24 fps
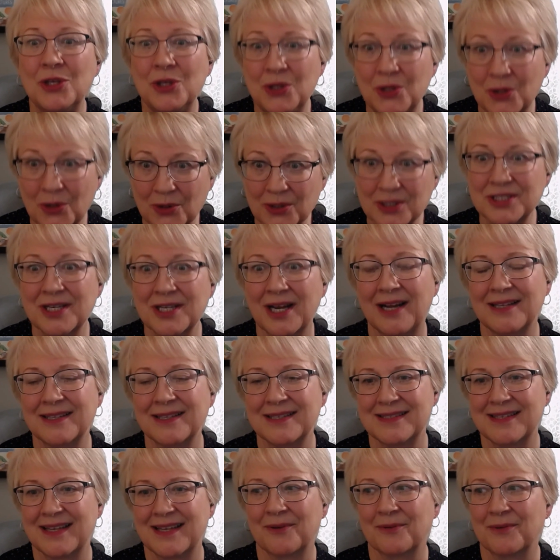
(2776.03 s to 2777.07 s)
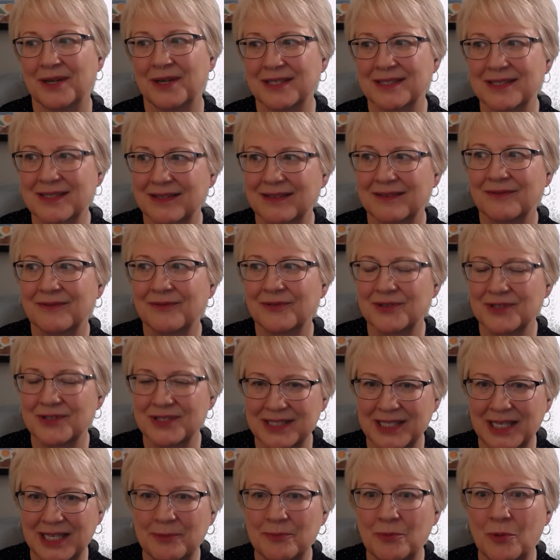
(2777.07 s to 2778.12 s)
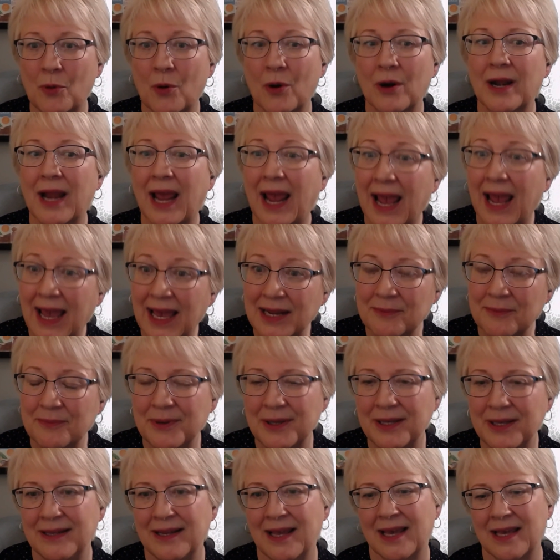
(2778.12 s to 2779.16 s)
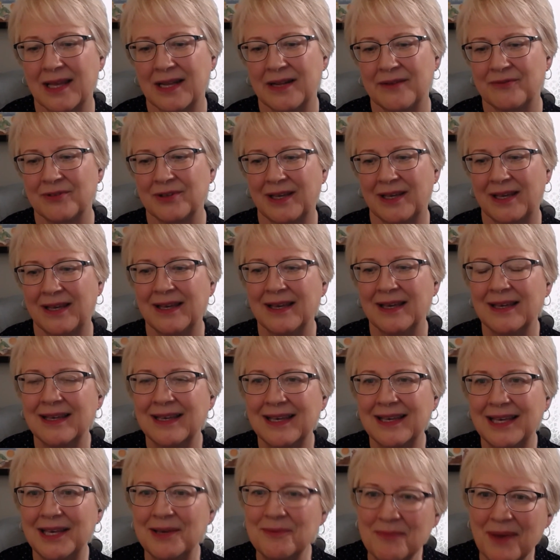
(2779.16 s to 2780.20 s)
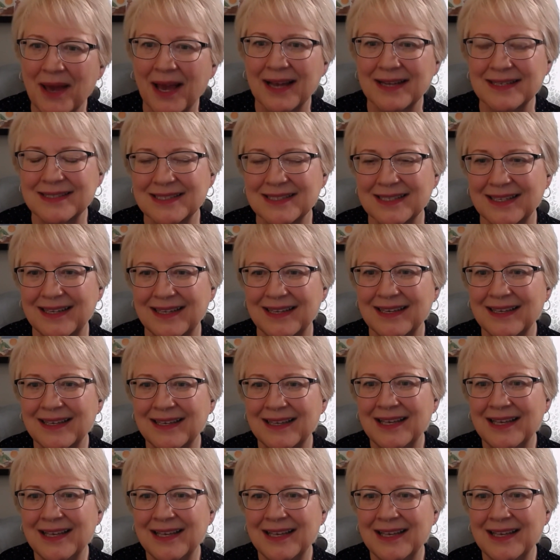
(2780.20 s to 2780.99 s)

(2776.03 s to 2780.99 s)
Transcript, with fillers: your child is at risk for seeing porn and being negatively mm-hmm. impacted. Yeah.